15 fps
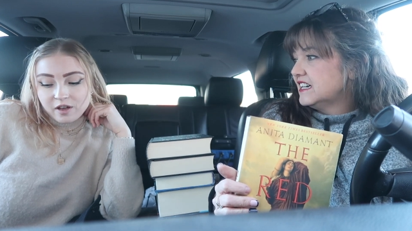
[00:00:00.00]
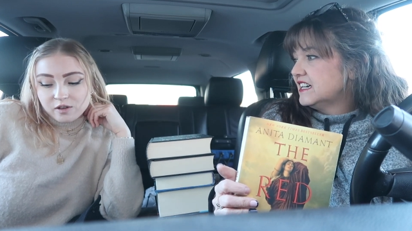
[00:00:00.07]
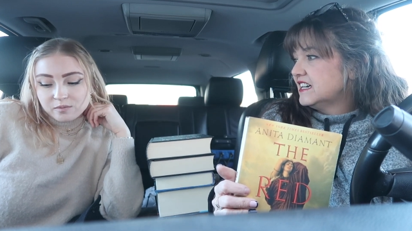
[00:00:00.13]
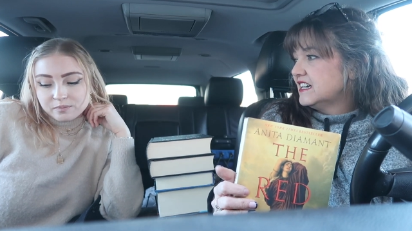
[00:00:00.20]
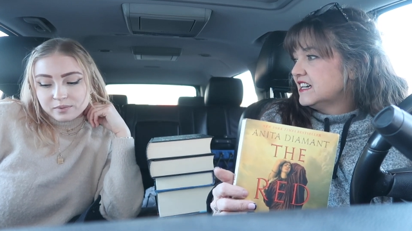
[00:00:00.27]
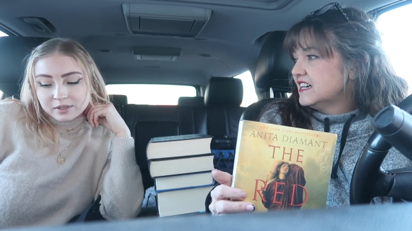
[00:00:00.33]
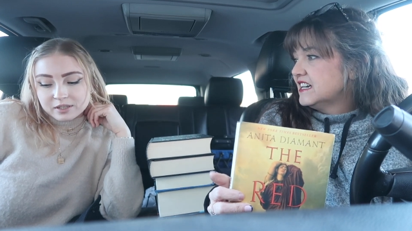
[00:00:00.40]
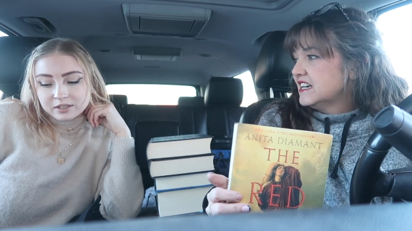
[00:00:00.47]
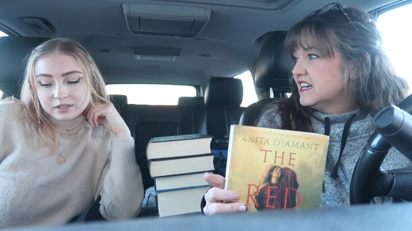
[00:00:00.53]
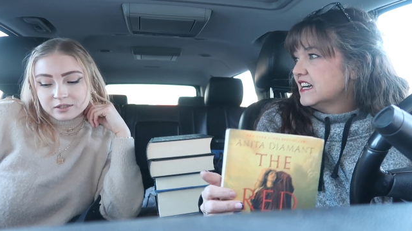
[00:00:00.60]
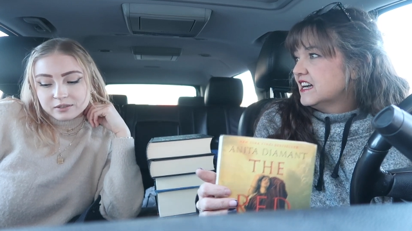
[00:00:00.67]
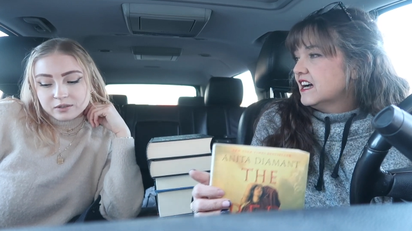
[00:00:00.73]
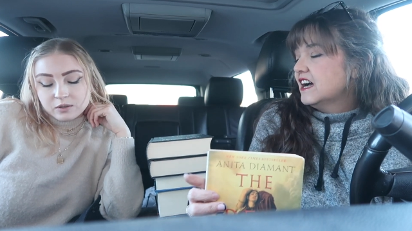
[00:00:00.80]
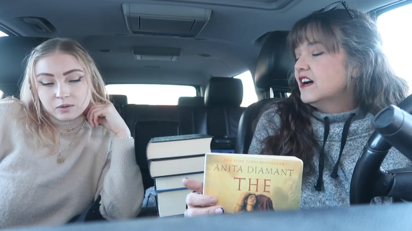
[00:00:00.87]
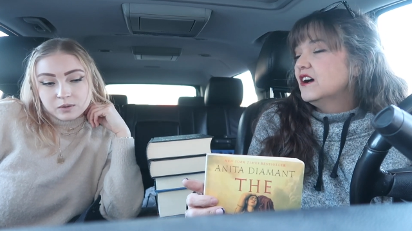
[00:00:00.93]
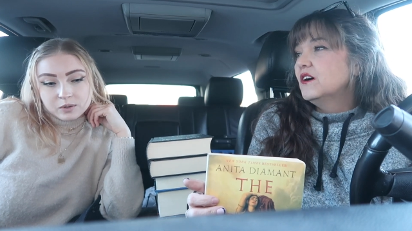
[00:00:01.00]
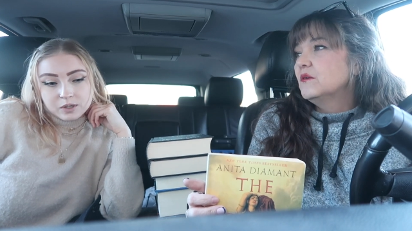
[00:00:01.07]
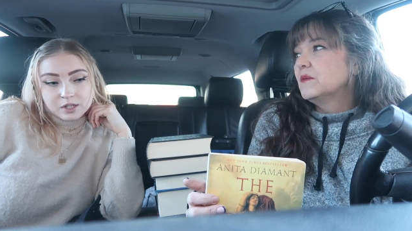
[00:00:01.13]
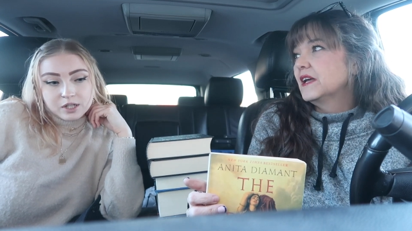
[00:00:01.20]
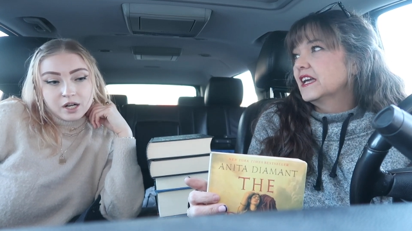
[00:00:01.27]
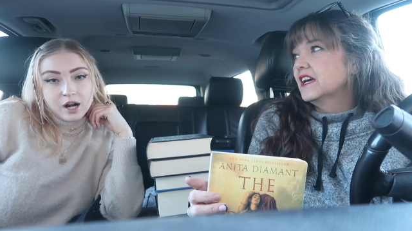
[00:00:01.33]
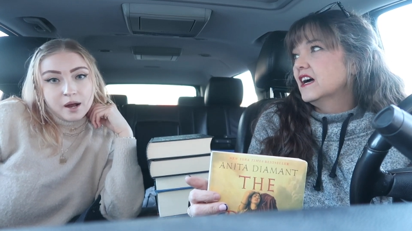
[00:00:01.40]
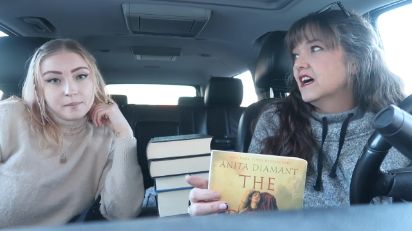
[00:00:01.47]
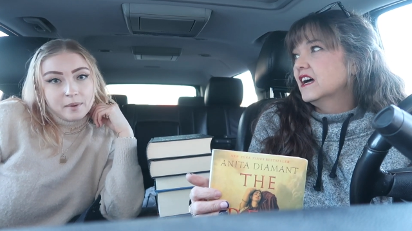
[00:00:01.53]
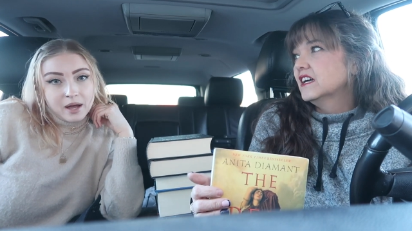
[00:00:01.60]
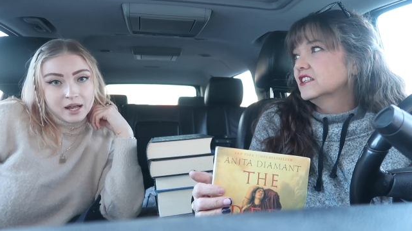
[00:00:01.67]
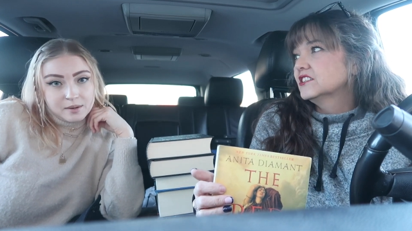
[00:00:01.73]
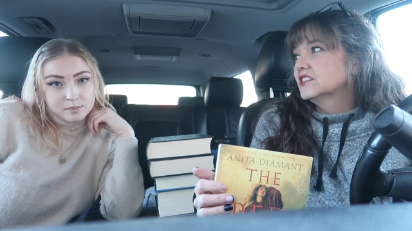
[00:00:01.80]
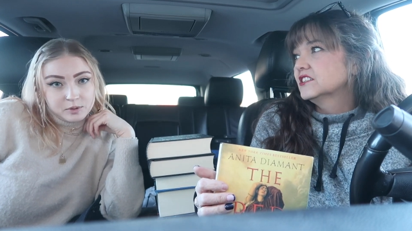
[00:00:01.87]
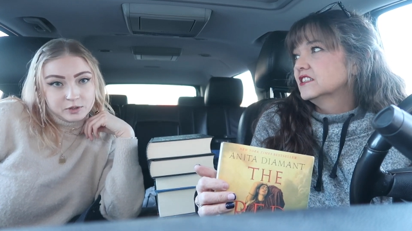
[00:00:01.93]
Speaker 1: help book oh or a
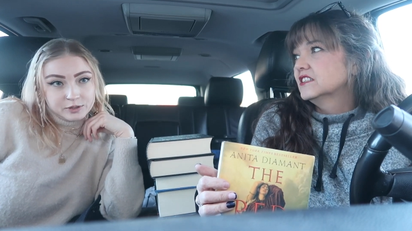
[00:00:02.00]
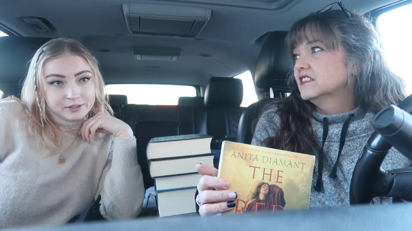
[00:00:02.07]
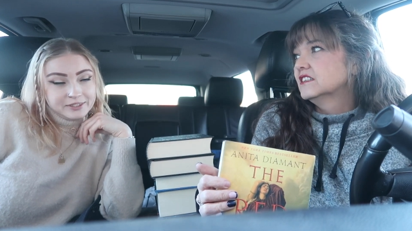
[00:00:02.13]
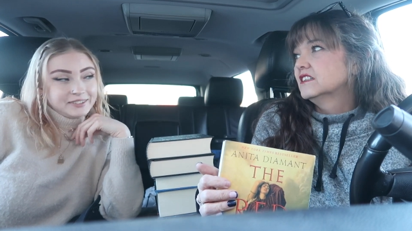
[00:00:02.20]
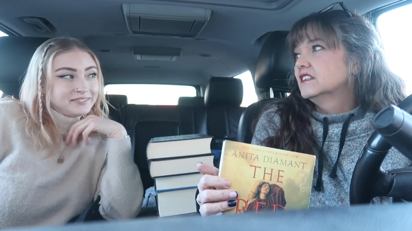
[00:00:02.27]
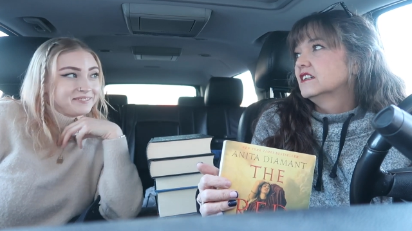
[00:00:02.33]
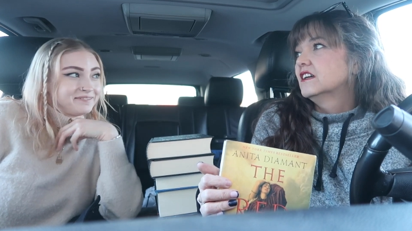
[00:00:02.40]
Bible.